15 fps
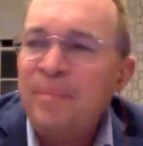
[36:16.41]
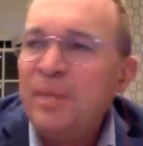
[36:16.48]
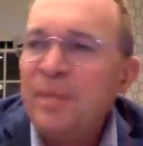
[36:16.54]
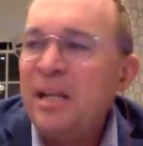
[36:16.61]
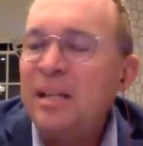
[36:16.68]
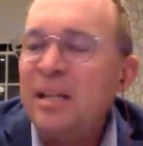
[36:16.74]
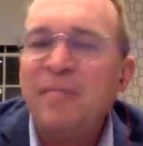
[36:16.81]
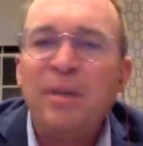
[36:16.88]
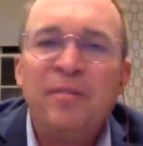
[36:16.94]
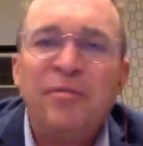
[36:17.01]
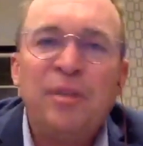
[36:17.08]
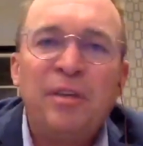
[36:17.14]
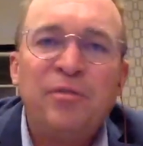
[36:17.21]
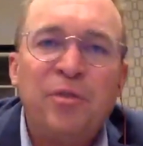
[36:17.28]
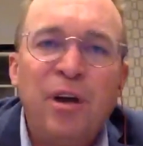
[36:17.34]
And I think if, if,
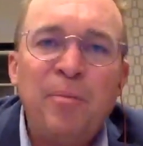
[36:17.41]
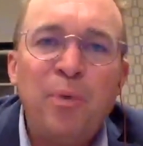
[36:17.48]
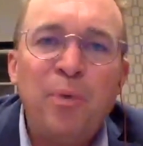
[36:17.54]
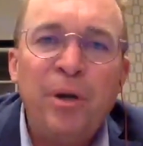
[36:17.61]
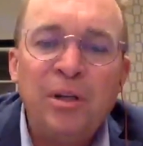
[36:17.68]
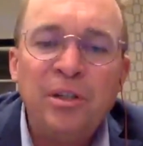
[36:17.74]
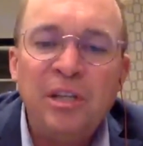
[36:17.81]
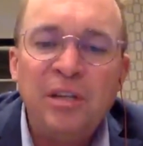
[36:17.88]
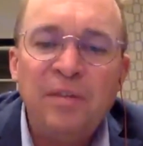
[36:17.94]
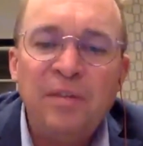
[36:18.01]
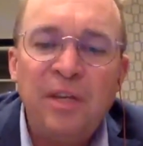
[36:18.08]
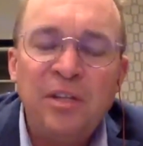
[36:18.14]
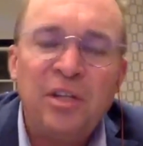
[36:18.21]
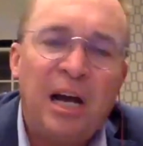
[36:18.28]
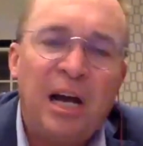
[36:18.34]
if Trump went on TV
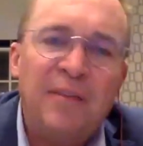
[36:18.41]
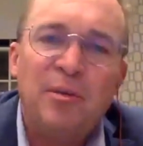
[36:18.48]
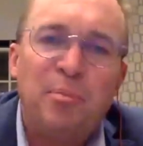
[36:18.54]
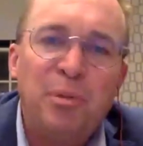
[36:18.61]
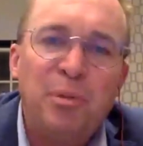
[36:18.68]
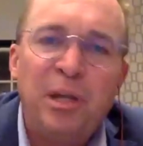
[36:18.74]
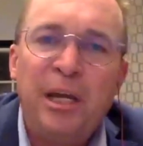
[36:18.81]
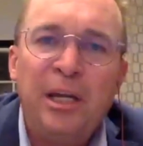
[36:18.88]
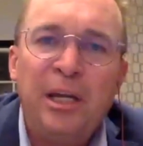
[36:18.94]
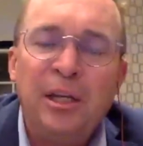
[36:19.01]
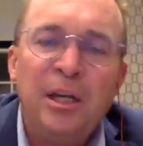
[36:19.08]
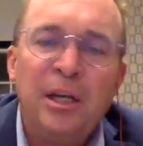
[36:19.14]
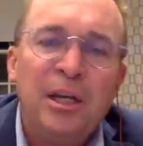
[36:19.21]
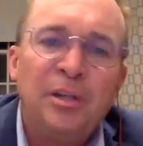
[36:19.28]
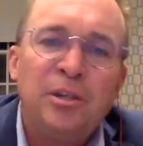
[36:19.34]
and said, I have a plan
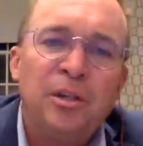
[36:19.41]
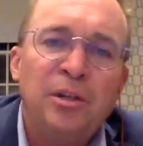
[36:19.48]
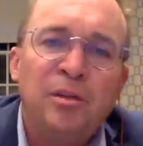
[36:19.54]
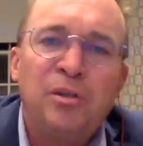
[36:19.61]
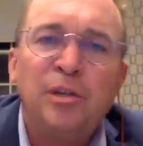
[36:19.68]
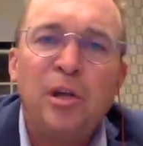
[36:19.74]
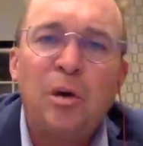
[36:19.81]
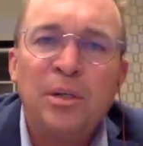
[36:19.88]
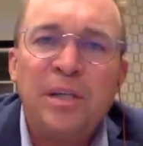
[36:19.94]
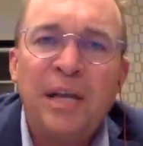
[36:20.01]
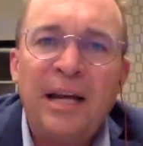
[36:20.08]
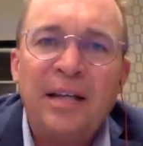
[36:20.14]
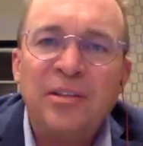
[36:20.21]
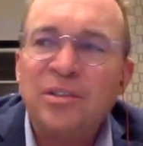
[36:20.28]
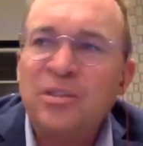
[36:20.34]
to, to lower
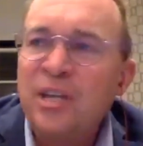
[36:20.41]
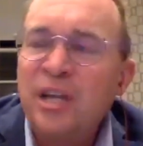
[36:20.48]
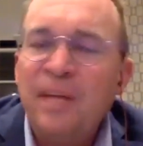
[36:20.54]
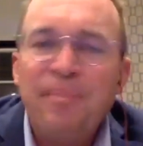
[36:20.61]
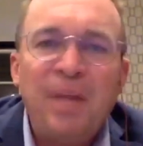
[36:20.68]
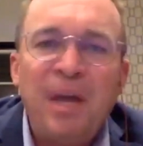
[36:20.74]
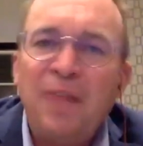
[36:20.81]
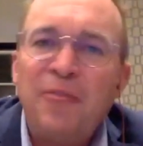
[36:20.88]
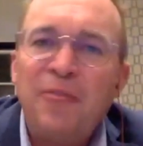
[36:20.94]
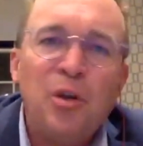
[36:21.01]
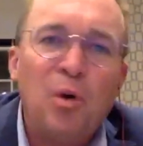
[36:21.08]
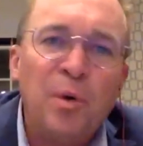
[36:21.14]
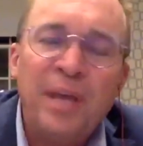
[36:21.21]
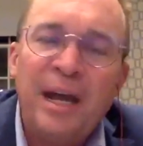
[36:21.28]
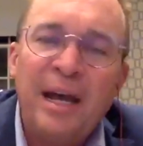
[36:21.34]
taxes, not if you don't
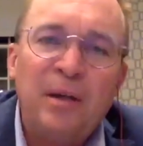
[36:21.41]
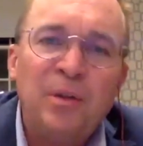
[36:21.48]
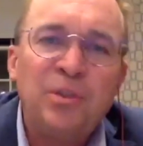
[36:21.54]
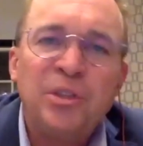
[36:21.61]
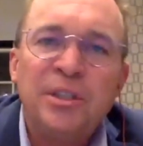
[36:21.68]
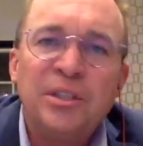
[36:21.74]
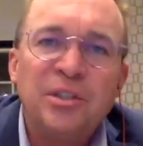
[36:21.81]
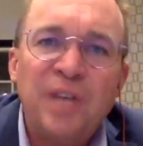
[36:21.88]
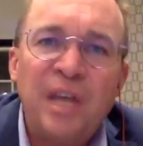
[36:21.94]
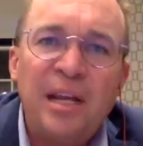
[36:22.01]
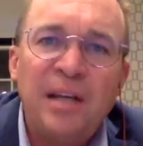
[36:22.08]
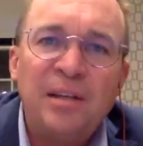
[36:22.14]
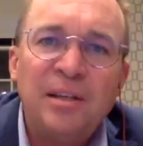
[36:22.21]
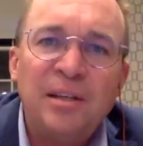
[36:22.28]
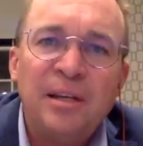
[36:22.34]
win the House and the
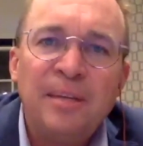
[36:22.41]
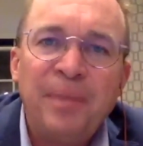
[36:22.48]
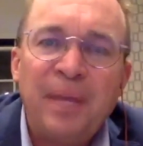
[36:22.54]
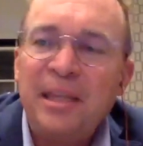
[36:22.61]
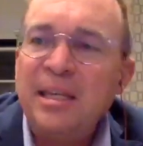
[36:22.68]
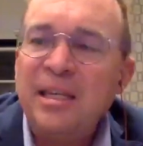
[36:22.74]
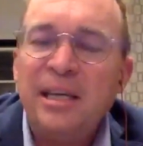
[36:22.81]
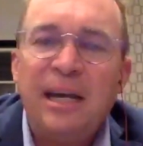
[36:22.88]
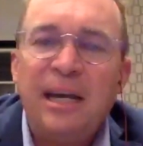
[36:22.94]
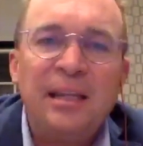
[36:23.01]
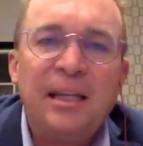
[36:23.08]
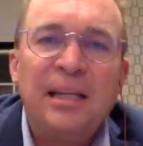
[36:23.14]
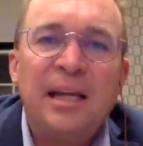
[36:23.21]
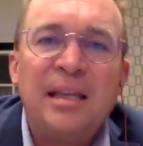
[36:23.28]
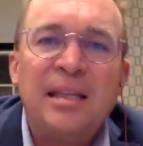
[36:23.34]
Senate, I think I,
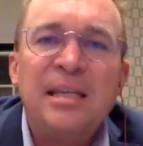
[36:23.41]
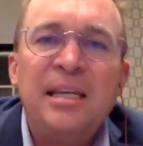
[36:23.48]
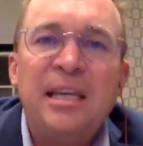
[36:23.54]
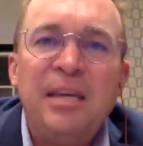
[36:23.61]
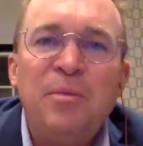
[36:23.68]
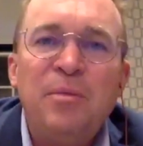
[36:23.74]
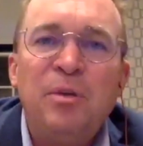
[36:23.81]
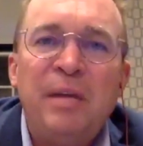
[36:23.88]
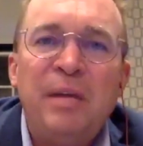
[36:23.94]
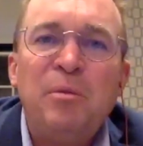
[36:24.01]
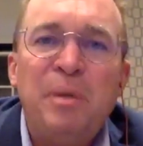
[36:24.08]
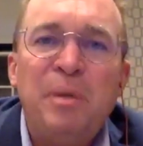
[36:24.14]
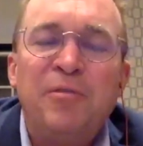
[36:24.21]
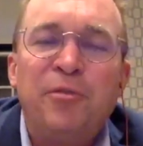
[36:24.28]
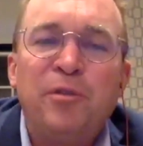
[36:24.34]
I, think he would he would
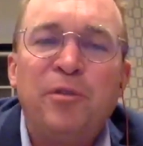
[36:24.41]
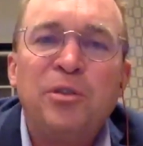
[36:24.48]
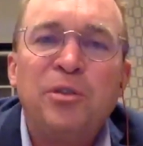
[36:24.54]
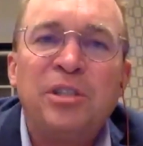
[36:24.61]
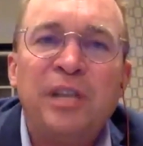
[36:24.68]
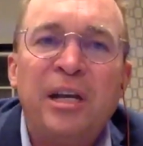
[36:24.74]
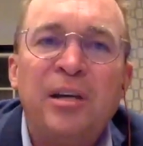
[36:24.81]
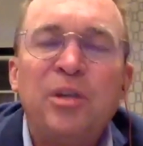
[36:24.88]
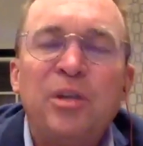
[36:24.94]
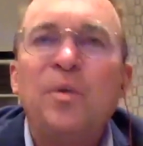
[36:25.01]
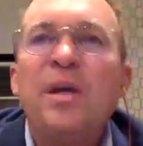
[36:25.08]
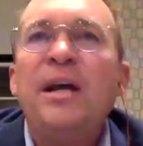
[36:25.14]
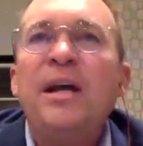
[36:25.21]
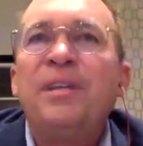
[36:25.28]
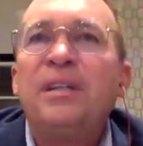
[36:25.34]
be the first to tell you.
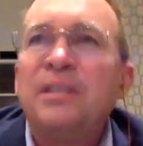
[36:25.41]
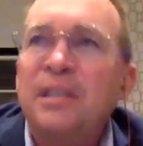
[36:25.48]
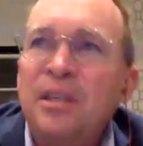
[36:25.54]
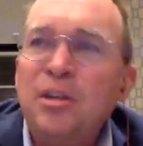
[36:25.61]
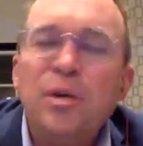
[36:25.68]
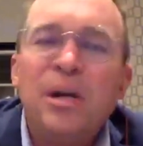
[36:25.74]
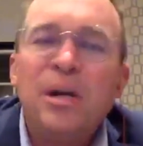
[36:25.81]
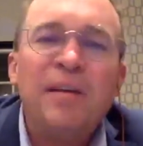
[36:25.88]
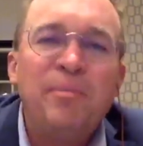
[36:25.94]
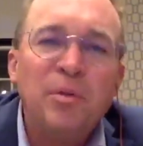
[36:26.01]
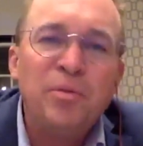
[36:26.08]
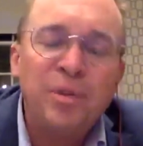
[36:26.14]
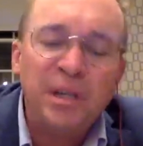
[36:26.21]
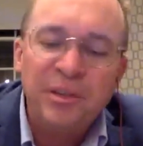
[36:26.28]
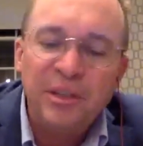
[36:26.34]
Uh, you and I have
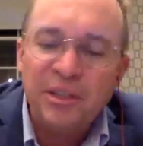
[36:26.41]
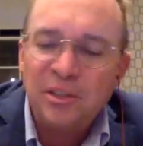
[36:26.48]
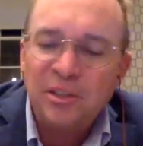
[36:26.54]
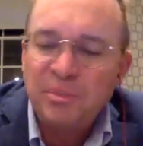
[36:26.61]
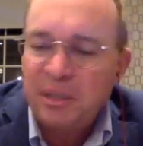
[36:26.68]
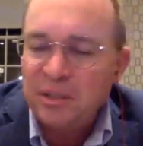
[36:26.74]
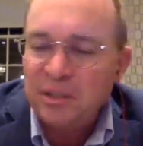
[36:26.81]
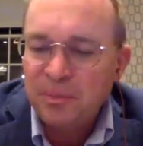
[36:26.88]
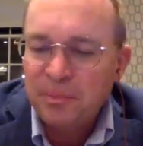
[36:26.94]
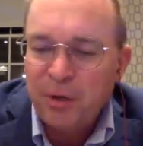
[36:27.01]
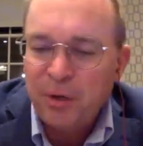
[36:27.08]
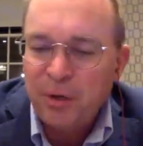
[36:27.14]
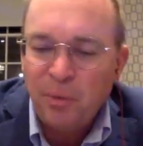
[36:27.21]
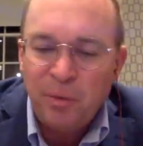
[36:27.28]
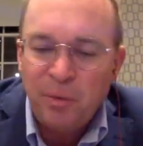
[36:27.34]
both done this because you
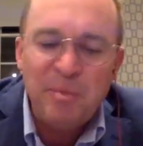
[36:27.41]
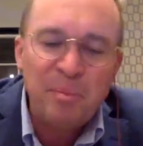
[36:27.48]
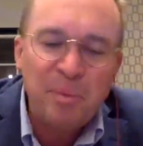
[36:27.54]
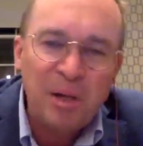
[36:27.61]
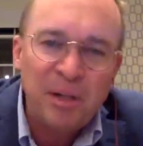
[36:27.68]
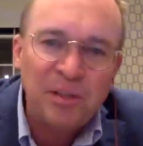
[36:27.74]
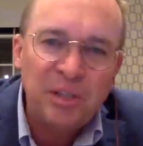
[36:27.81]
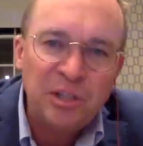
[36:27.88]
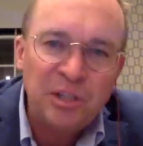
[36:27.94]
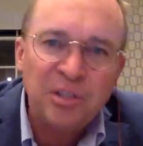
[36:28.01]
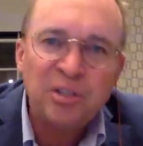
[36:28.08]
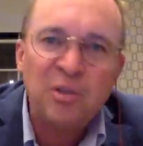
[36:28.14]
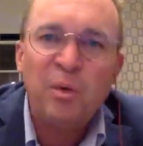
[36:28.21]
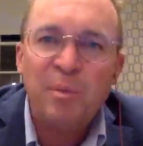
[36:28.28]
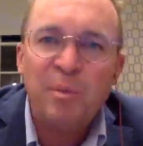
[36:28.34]
know we, we've been
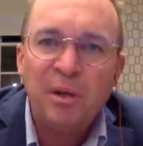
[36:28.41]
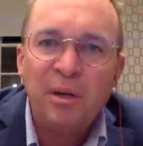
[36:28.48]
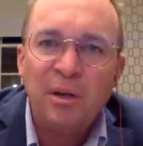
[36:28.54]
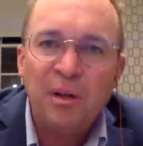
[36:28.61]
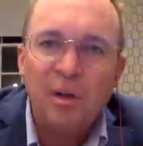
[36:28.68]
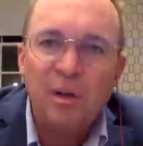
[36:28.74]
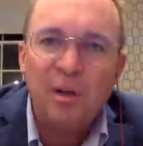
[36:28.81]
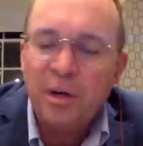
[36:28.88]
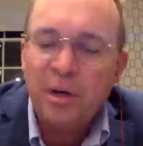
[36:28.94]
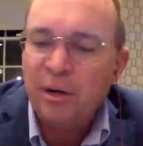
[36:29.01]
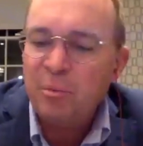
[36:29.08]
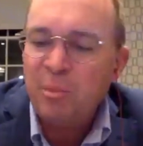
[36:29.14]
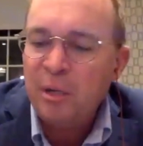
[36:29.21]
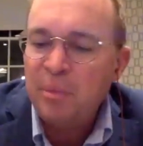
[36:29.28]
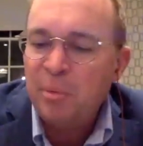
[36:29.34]
politicians and we've been
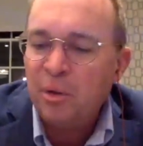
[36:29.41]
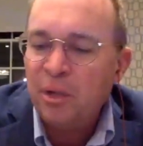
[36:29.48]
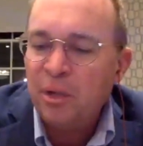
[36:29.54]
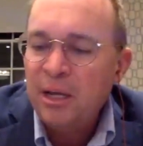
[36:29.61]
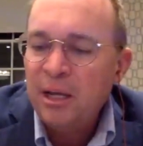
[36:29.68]
ordinary people.